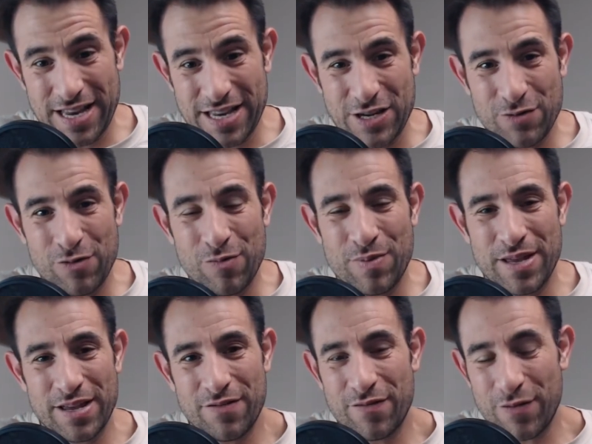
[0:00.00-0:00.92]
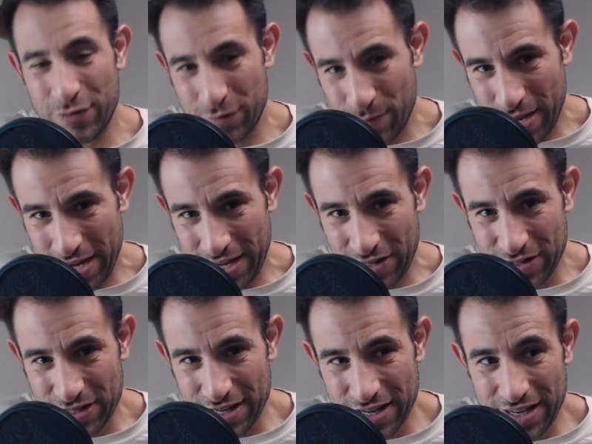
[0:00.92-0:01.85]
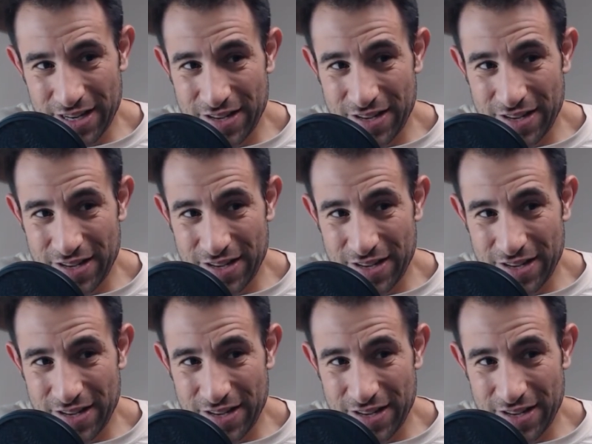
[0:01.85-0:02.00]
and you will be first page.